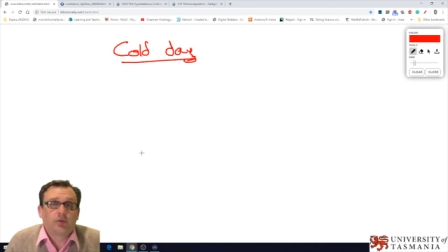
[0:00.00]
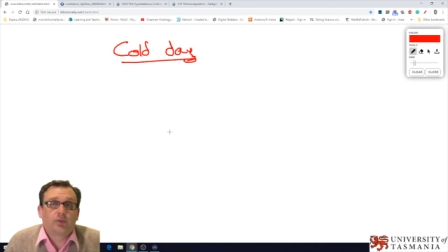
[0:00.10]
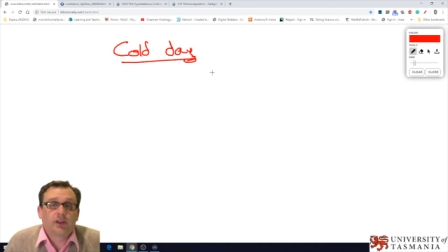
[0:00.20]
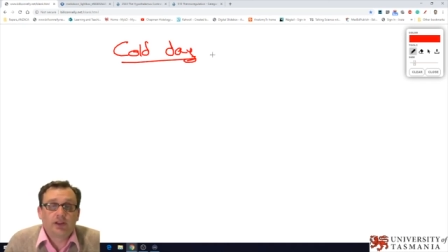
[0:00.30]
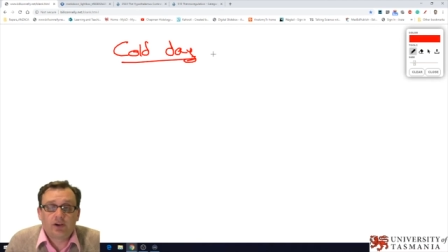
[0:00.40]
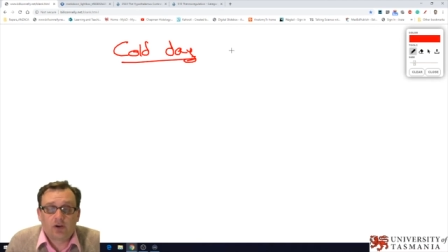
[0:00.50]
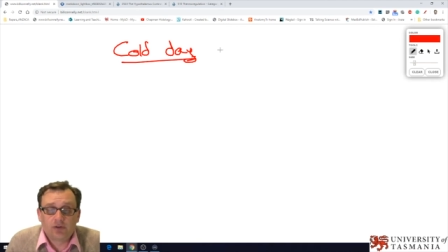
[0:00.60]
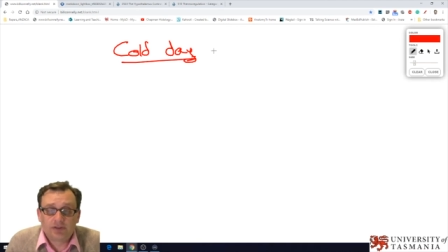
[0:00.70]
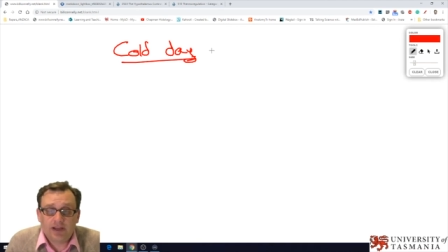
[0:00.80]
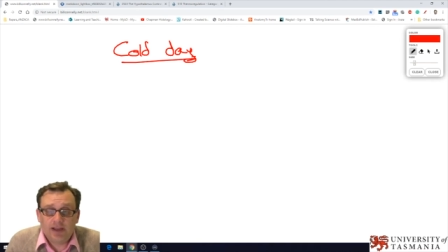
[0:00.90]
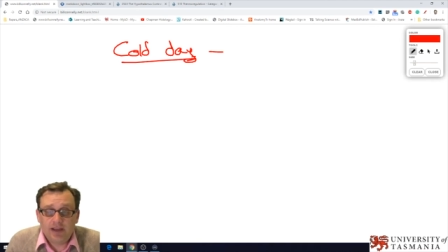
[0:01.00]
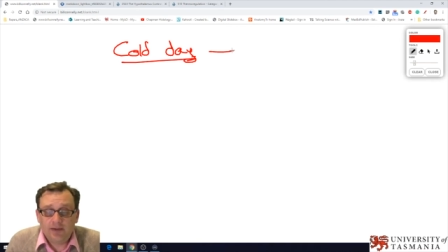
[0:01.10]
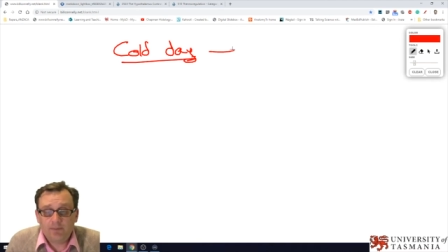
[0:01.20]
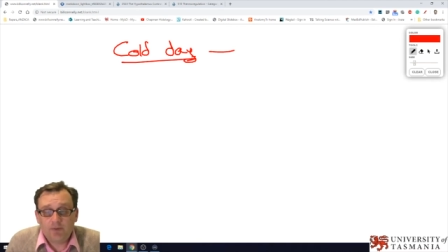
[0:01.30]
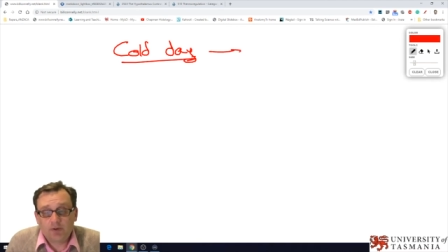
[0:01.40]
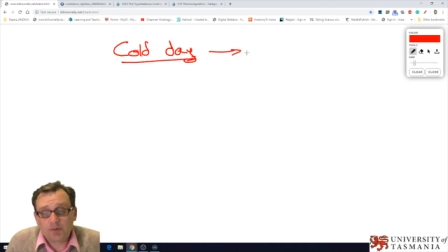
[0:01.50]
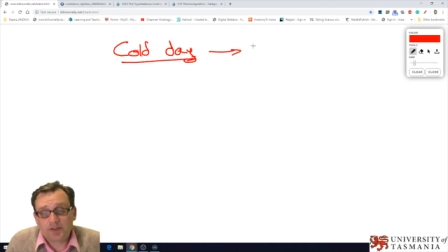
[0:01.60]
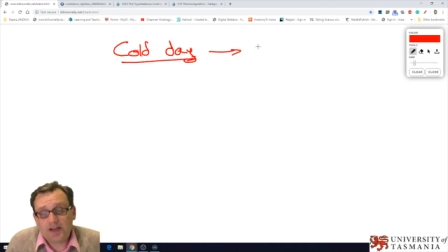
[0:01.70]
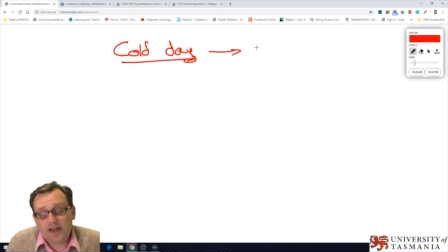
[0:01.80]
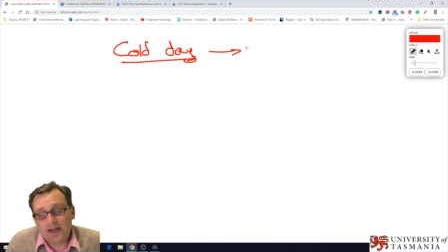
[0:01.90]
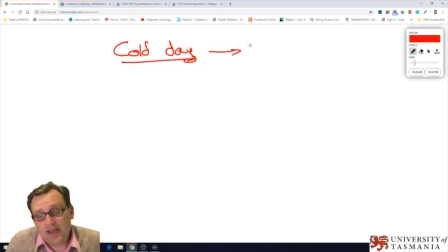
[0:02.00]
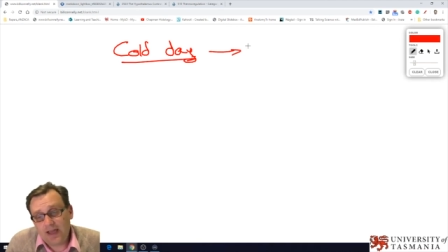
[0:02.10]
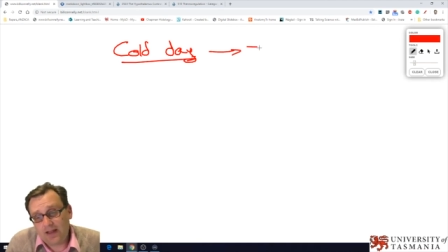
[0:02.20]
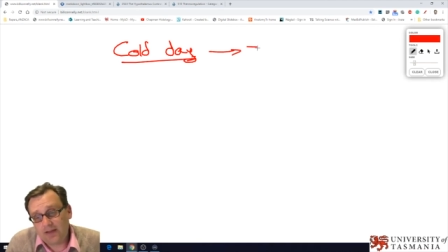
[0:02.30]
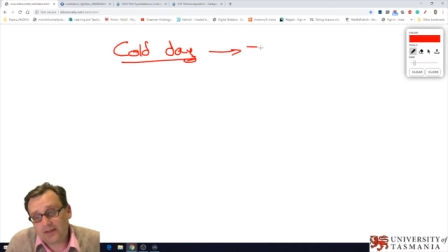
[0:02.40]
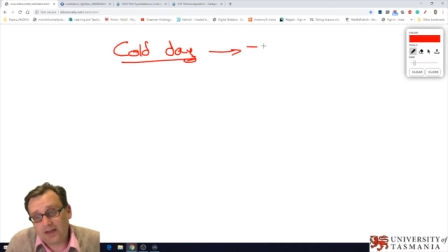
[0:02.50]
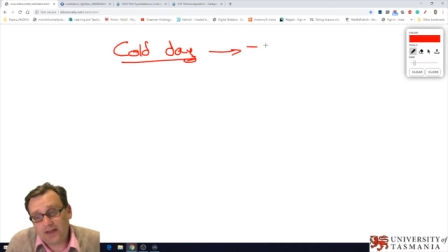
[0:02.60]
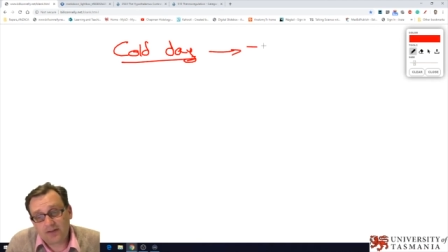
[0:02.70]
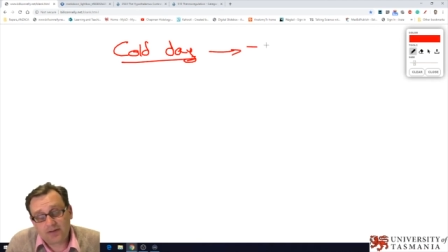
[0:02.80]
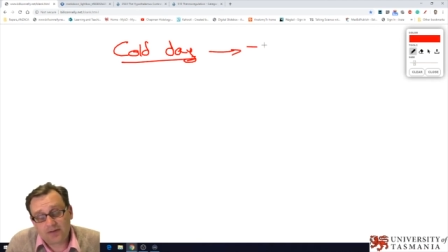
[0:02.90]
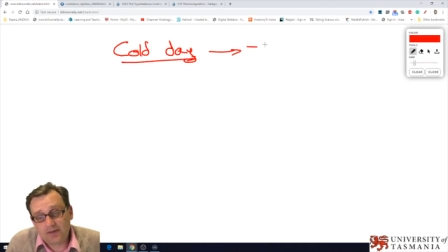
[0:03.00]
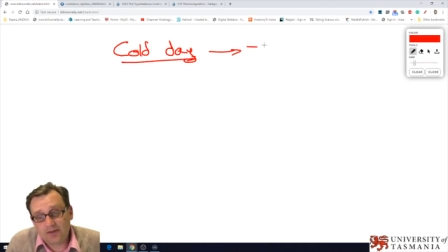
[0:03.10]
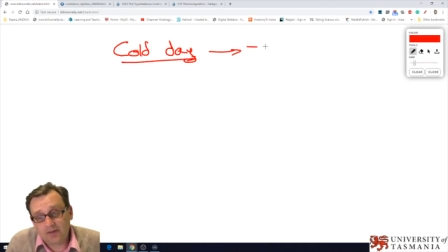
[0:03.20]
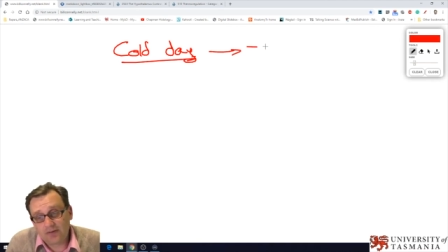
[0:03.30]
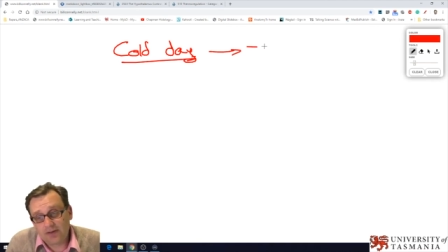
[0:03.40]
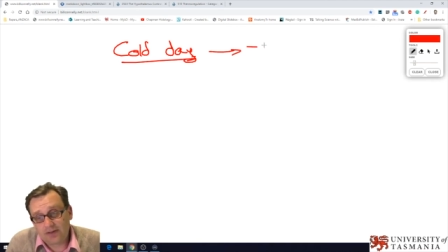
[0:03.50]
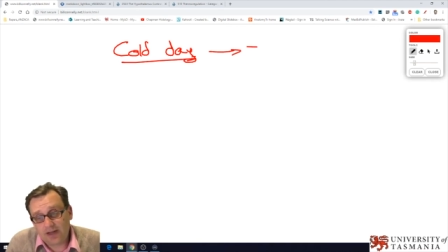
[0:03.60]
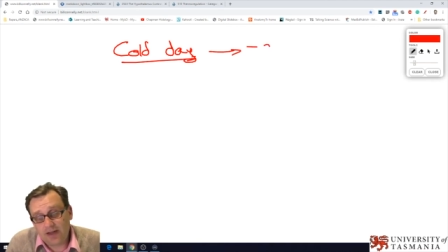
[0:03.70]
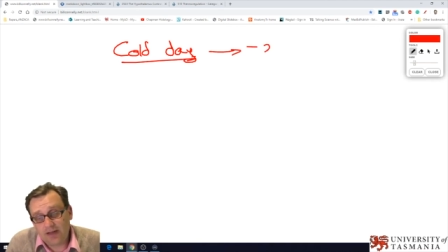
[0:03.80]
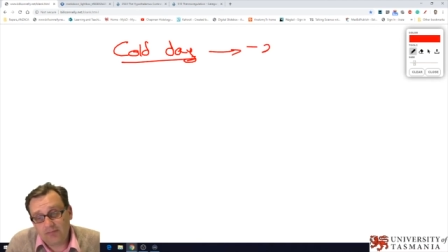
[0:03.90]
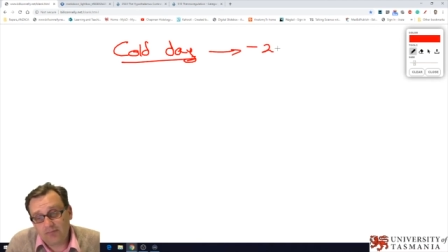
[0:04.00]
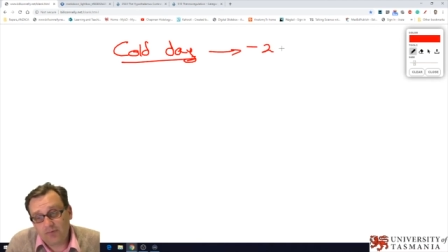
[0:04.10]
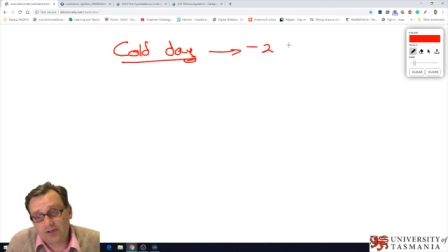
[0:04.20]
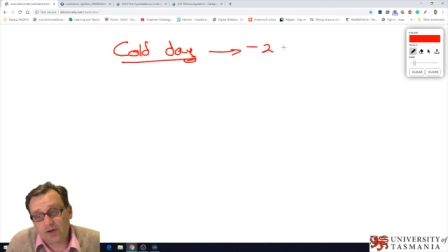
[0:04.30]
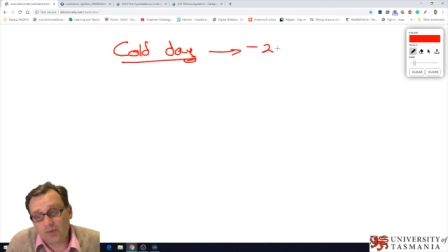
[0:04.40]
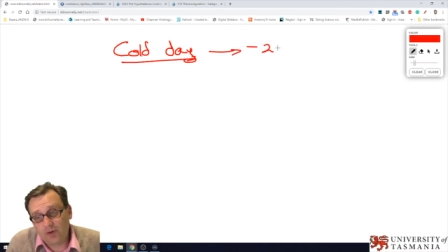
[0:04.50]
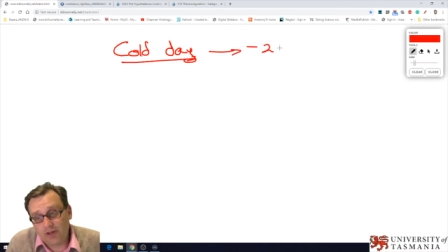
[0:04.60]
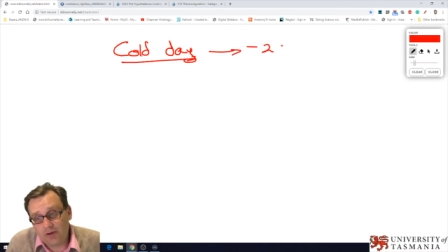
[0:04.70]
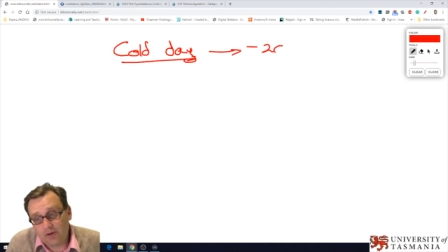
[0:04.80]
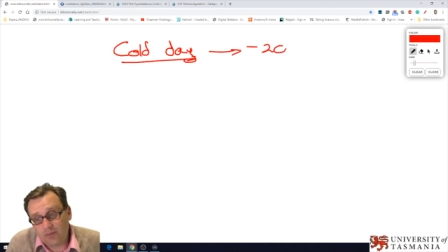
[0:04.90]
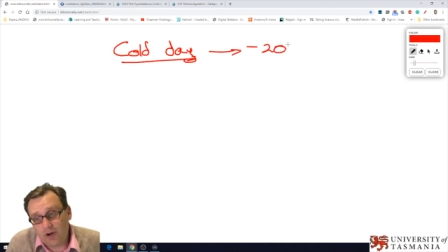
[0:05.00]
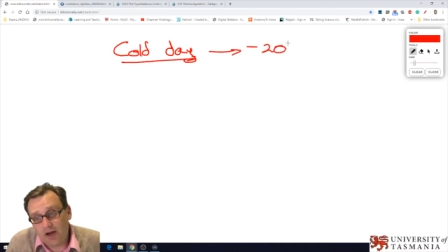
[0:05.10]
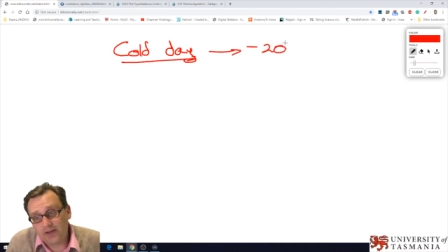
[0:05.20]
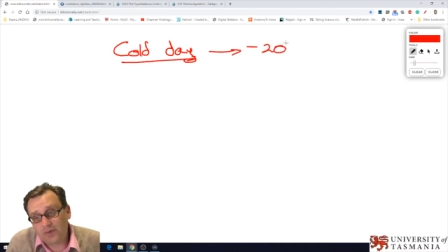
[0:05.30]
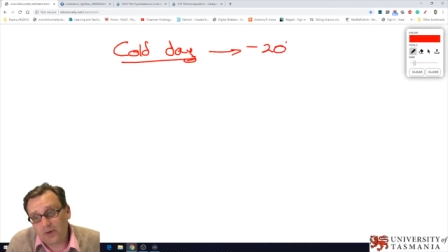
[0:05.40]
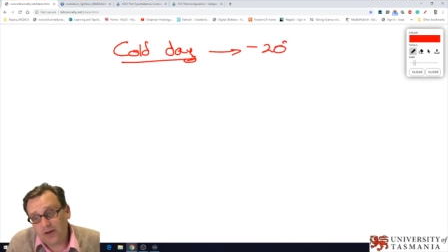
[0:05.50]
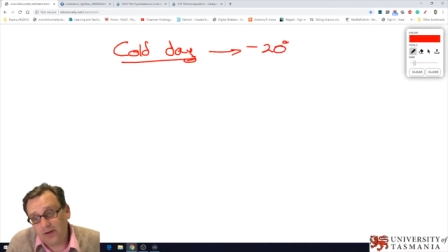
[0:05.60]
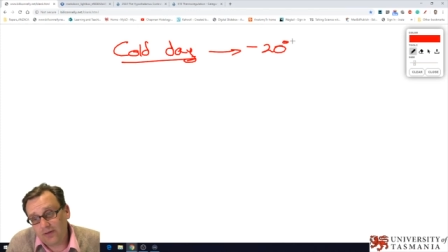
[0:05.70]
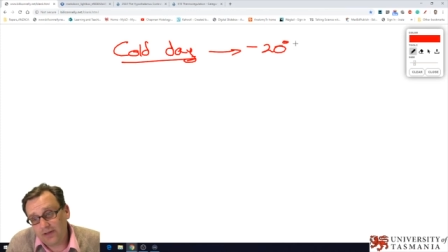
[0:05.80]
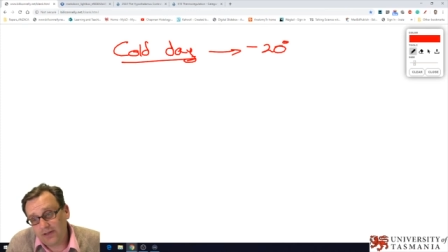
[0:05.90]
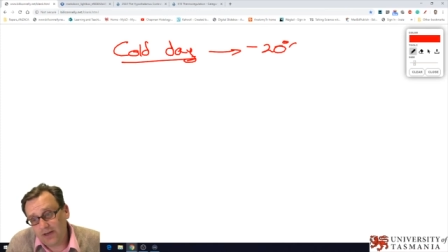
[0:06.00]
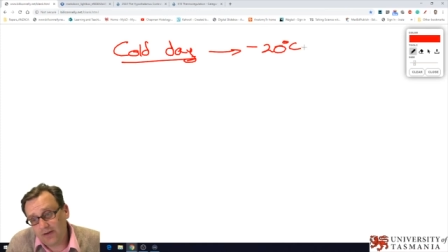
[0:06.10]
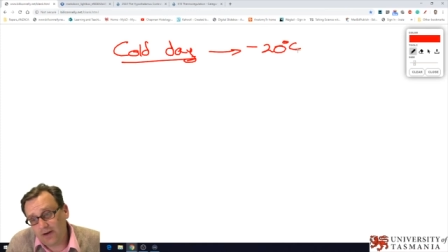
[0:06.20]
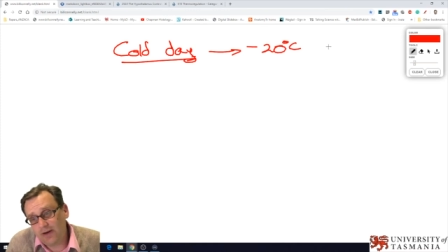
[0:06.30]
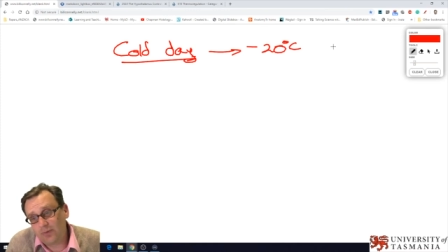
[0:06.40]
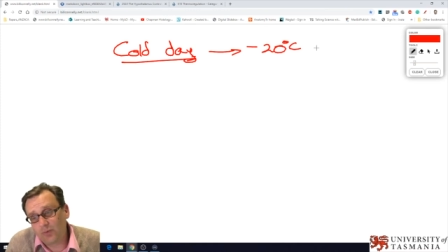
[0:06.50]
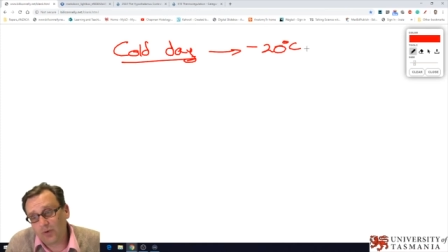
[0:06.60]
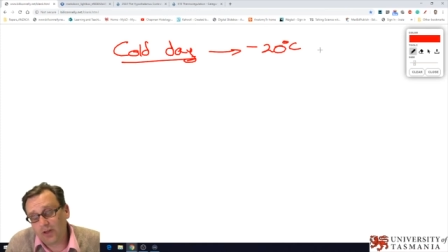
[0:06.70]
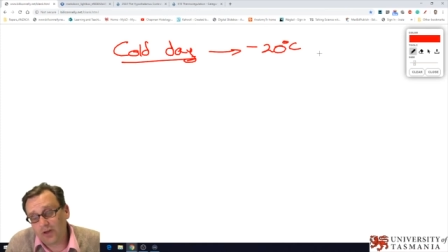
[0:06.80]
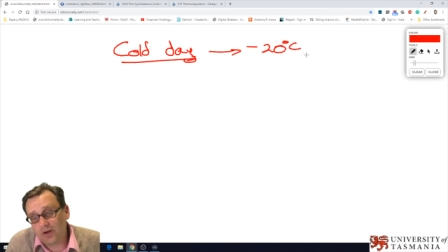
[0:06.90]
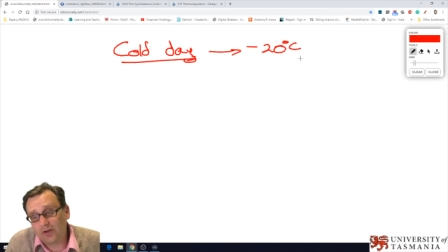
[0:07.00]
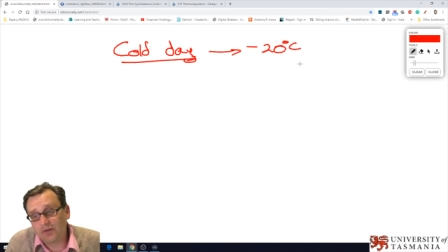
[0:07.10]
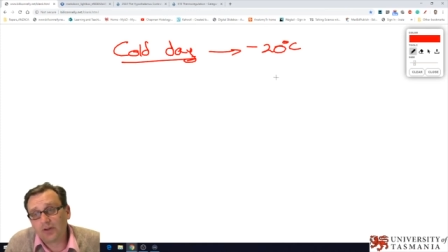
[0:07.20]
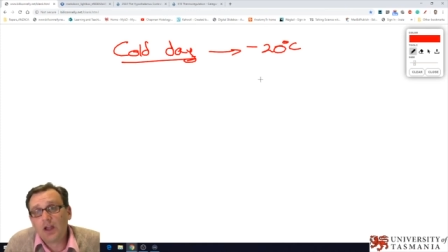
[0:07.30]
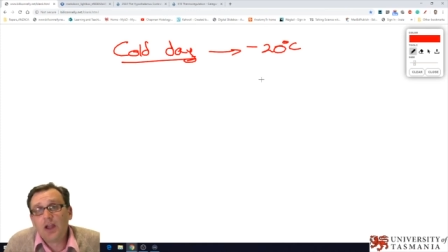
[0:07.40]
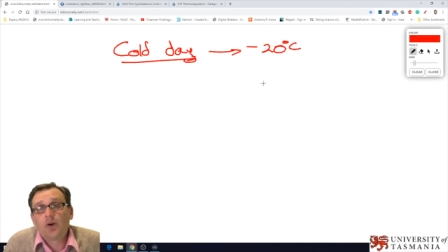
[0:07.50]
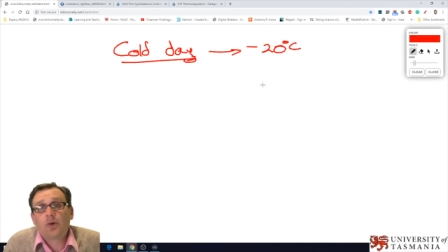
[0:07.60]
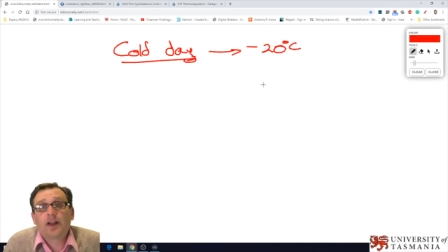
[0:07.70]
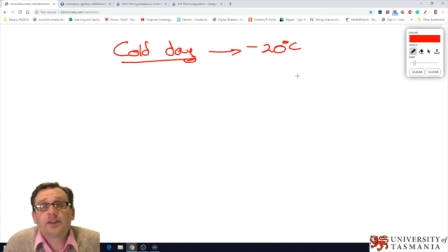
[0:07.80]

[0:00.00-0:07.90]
So on a really cold day, you know, we're standing out, let's say it's, you know, let's say, let's go really cold, minus 20 degrees centigrade, really cold,